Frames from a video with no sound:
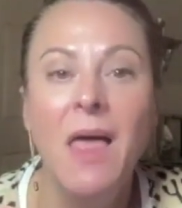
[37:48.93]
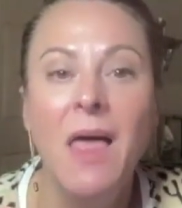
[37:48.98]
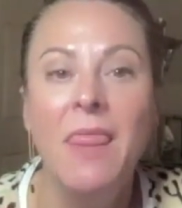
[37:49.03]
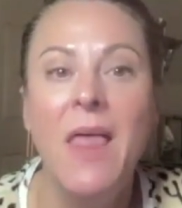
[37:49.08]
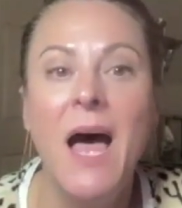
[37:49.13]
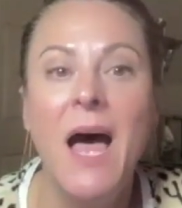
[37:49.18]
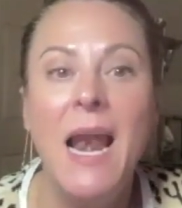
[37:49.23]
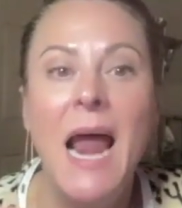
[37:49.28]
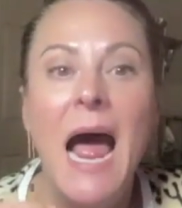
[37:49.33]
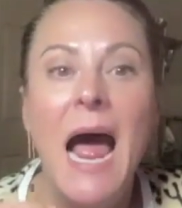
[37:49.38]

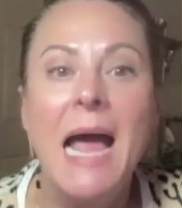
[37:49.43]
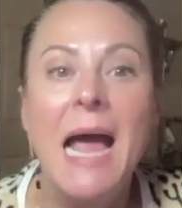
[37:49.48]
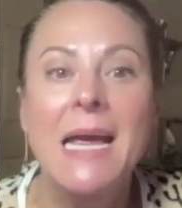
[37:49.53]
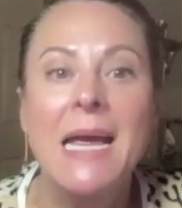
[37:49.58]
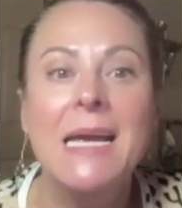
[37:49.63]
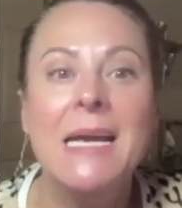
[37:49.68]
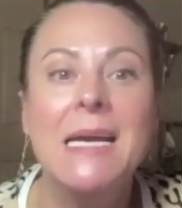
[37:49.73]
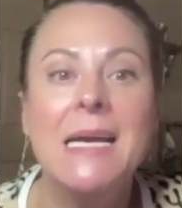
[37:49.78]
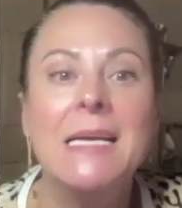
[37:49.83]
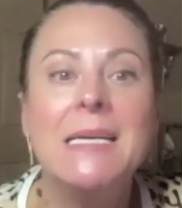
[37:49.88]
that
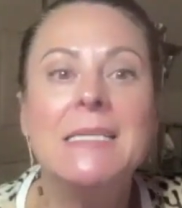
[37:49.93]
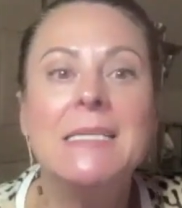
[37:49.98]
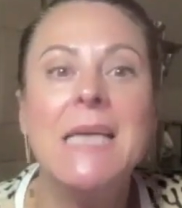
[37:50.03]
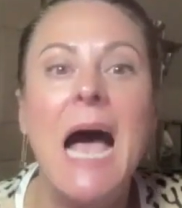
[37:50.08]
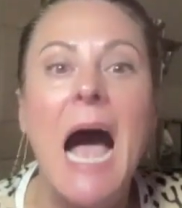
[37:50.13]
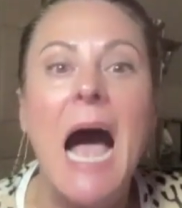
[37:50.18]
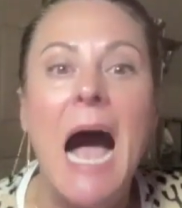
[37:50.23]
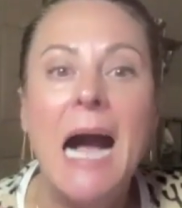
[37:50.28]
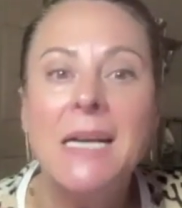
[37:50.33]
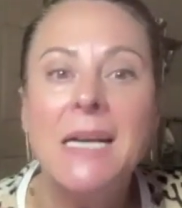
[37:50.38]
is
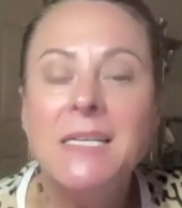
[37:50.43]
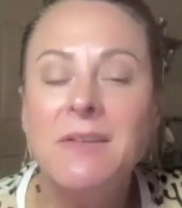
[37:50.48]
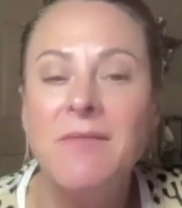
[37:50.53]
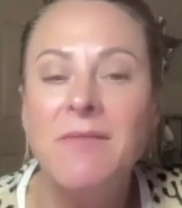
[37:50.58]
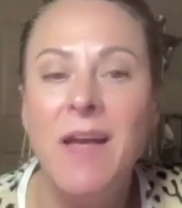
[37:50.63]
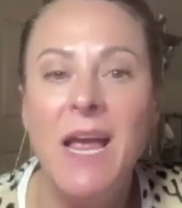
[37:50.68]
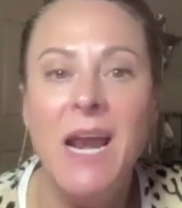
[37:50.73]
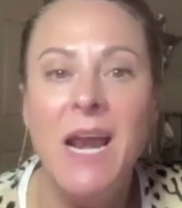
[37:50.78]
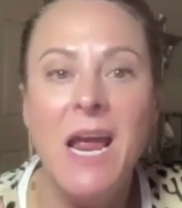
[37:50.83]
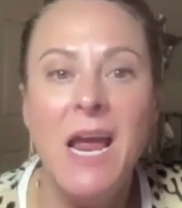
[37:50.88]

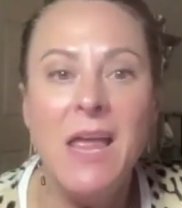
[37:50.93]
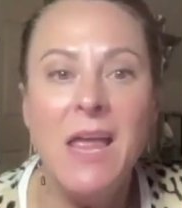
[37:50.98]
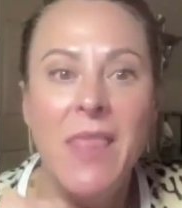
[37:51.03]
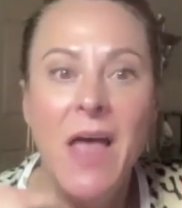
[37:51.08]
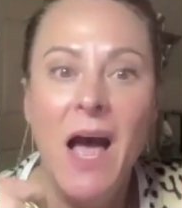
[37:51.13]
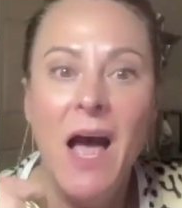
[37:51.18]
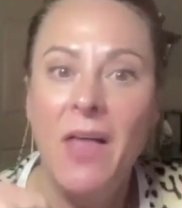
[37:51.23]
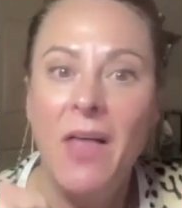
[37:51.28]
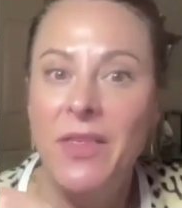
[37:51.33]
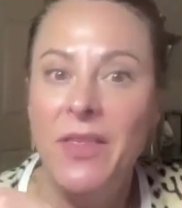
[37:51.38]
activating the
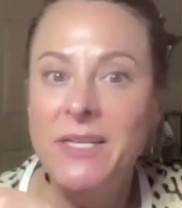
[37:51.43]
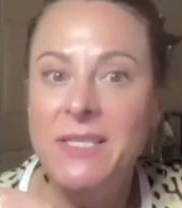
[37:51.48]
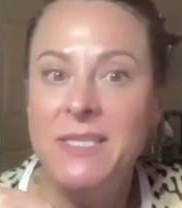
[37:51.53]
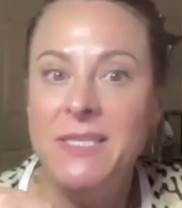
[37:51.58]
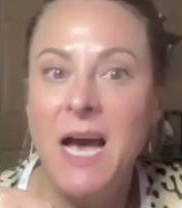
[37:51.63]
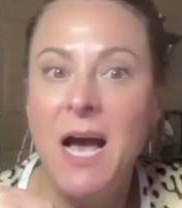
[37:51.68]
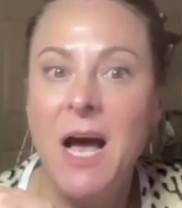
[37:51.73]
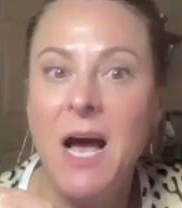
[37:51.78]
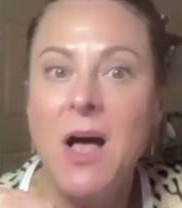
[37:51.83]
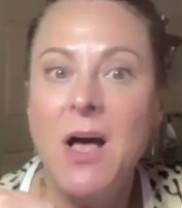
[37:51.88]
healthy
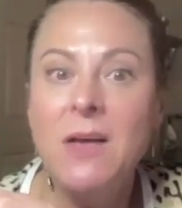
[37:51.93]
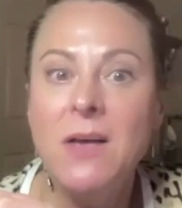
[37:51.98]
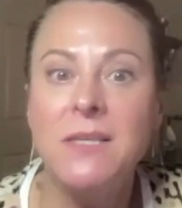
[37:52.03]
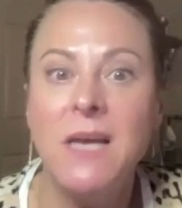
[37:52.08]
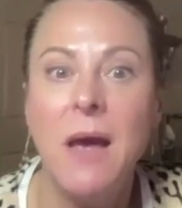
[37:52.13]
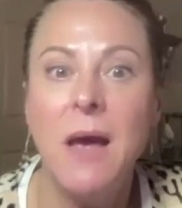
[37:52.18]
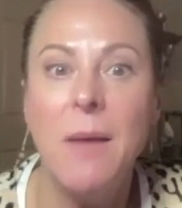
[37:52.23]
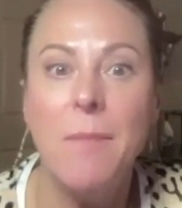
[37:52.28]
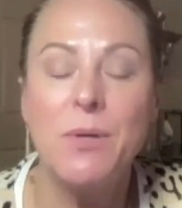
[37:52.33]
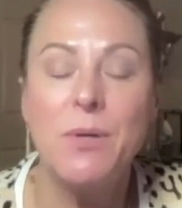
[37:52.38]
cells
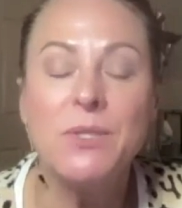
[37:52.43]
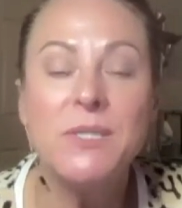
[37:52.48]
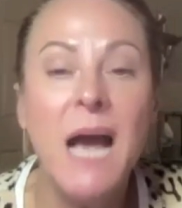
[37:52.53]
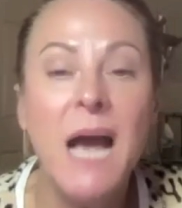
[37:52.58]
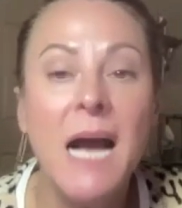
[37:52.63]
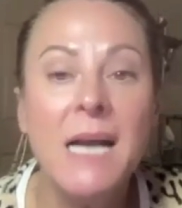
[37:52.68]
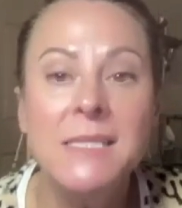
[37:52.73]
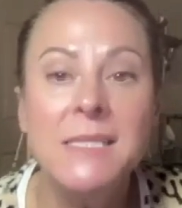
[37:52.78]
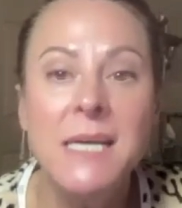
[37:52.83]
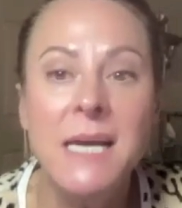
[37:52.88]
and
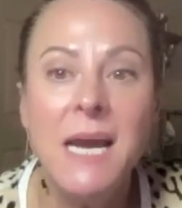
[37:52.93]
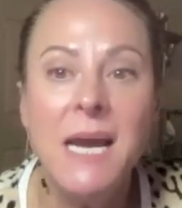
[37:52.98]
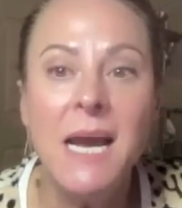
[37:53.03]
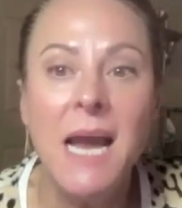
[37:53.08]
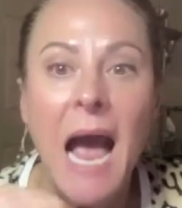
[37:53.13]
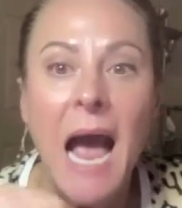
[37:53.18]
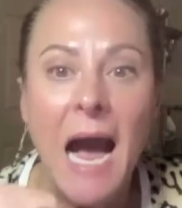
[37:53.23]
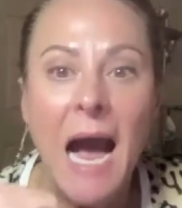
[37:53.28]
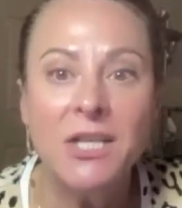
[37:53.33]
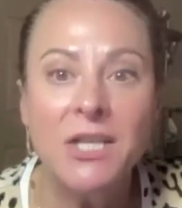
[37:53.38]
protecting
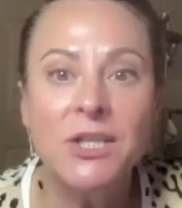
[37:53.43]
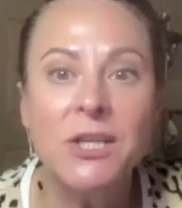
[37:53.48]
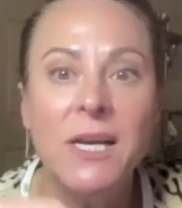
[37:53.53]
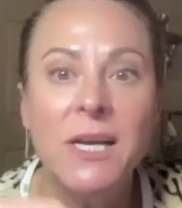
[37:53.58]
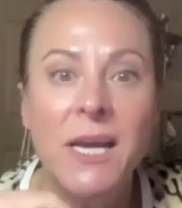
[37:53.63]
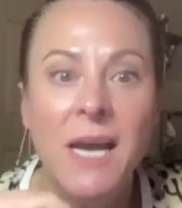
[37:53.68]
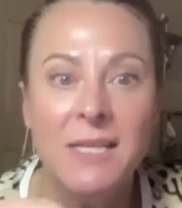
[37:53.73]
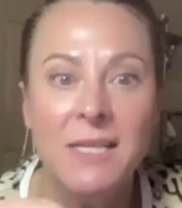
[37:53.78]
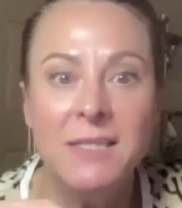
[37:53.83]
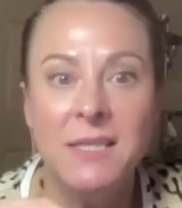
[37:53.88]
actually
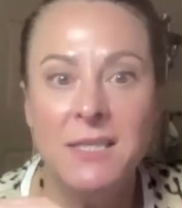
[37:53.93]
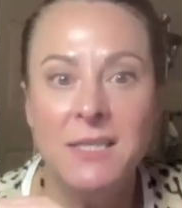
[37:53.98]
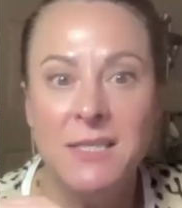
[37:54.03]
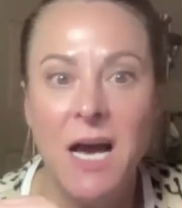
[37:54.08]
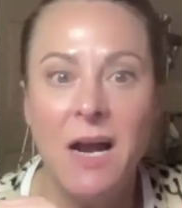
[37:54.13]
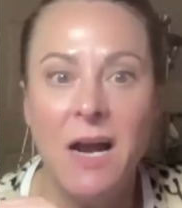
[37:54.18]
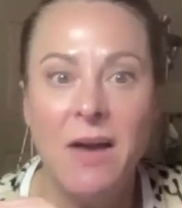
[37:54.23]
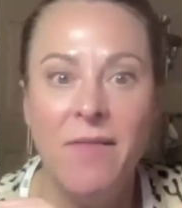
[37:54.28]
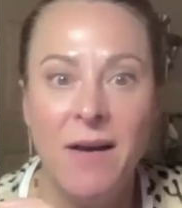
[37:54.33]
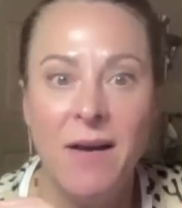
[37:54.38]
against the
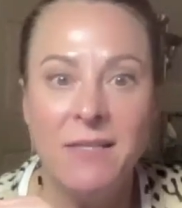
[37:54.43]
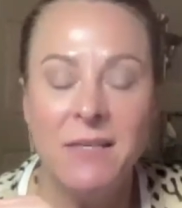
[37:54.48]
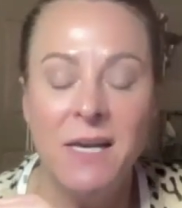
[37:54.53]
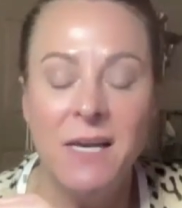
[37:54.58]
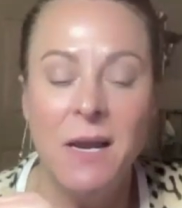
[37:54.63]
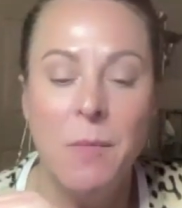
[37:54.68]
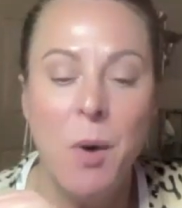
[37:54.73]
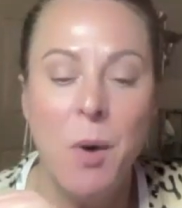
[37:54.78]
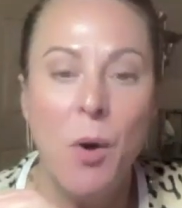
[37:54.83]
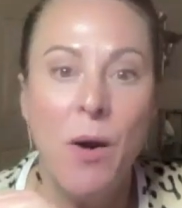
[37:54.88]
side effects of
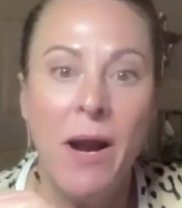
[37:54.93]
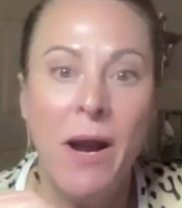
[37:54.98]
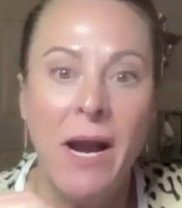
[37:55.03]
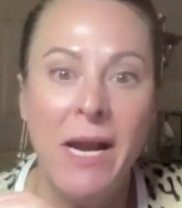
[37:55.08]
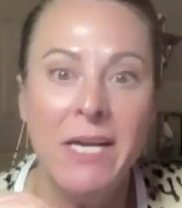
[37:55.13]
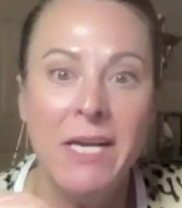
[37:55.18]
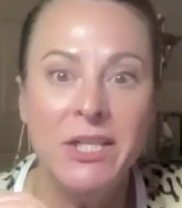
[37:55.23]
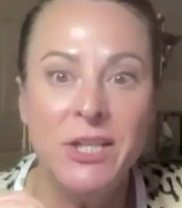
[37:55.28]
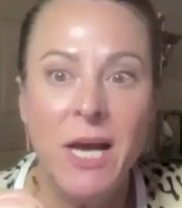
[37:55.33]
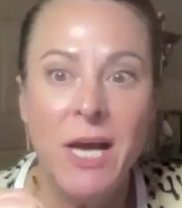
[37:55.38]

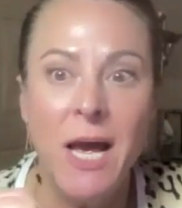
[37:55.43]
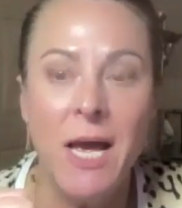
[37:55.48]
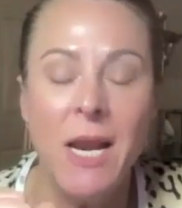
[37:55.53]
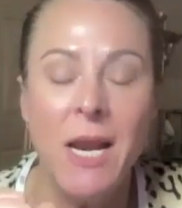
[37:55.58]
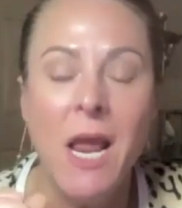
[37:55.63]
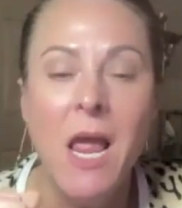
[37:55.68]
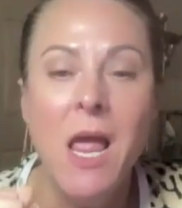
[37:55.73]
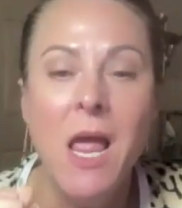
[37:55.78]
chemoradiation.